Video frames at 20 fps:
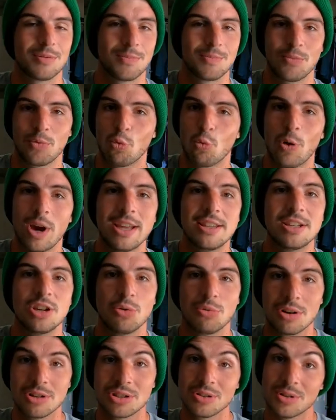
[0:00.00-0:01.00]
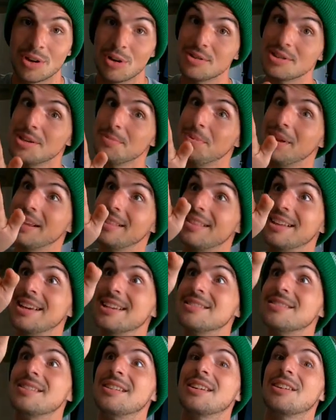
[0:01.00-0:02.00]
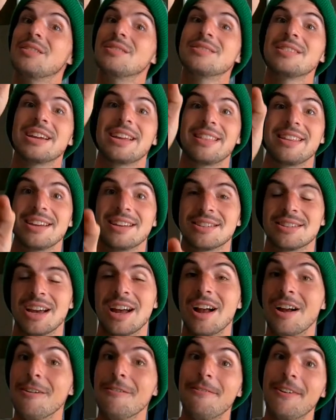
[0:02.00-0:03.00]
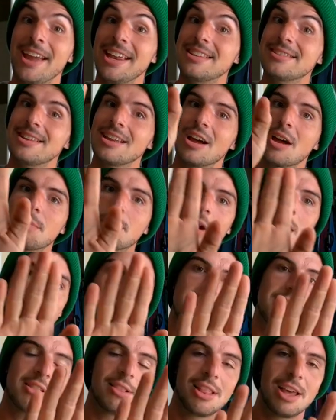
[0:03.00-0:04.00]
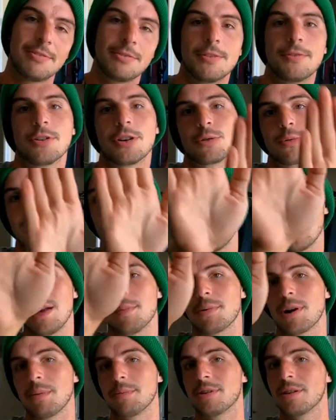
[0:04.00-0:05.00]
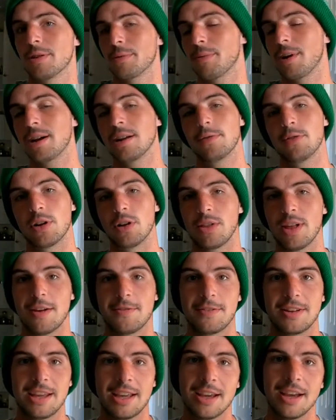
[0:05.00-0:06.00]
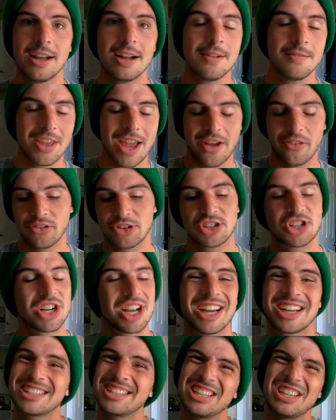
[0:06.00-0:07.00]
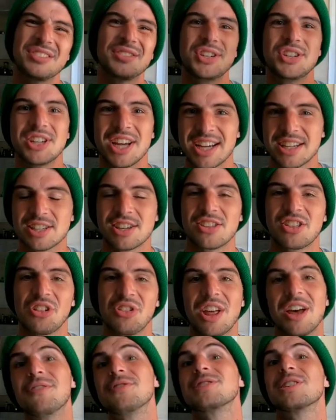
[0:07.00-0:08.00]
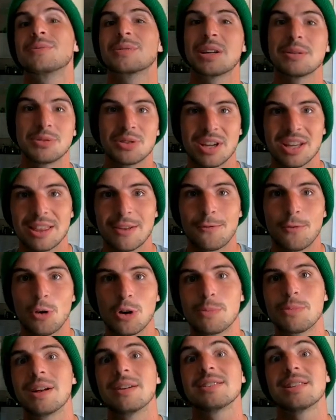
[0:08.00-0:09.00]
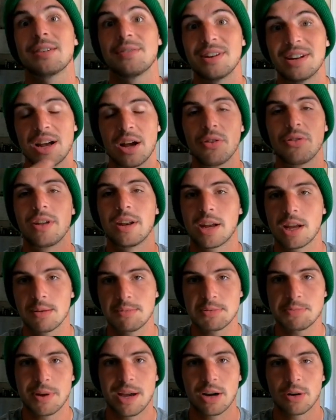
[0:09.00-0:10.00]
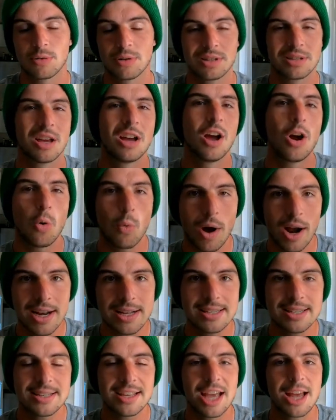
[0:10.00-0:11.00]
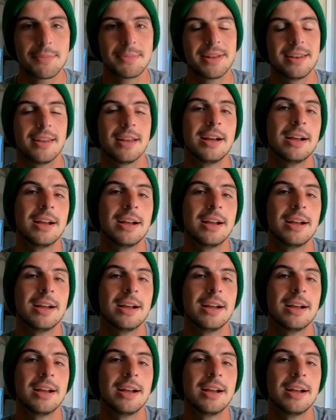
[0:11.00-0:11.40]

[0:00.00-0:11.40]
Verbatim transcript: way too well. So it goes up like this, then it goes like this, fades down probably to the left if you're a righty, probably to the right if you're a lefty, and checks. It usually checks to the left. Sometimes we get the forward bounce. Every now and then it comes backwards. Why does this happen?